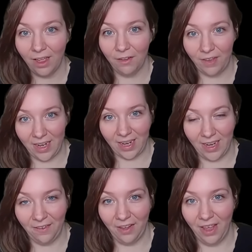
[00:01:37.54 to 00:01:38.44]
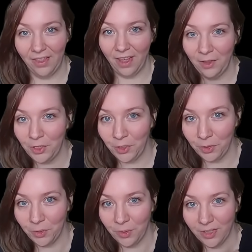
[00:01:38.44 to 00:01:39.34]
Funny enough, the other
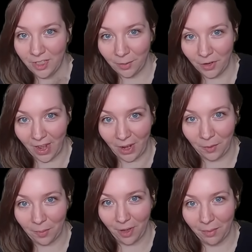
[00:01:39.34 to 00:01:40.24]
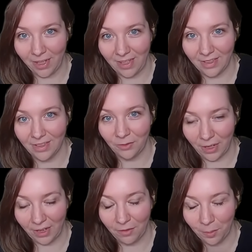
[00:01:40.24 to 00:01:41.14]
2 Democratic Republicans
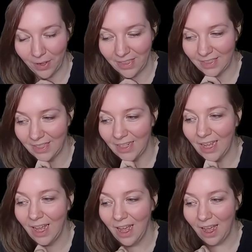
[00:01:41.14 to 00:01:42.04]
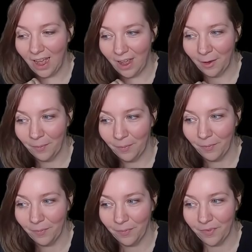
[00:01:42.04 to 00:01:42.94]
running for president,
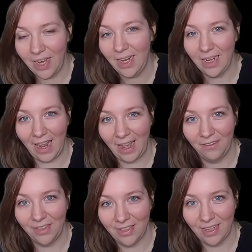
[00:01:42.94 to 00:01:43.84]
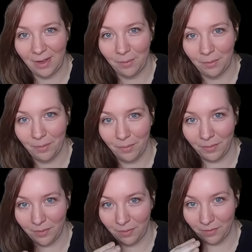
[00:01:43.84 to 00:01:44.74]
they didn't have the same
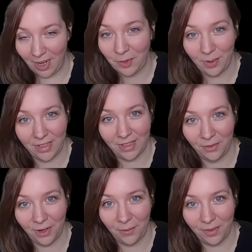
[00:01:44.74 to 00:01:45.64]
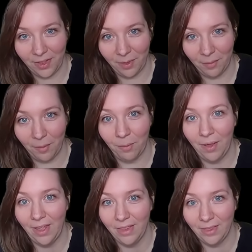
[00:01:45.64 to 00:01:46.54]
vice president running with them,
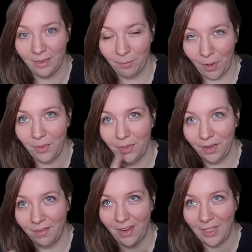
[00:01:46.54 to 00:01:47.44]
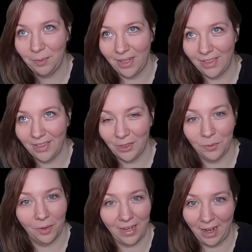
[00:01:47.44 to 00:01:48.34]
but both of their vice presidents
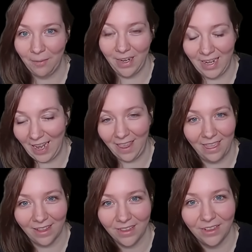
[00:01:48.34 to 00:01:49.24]
were named Nathan.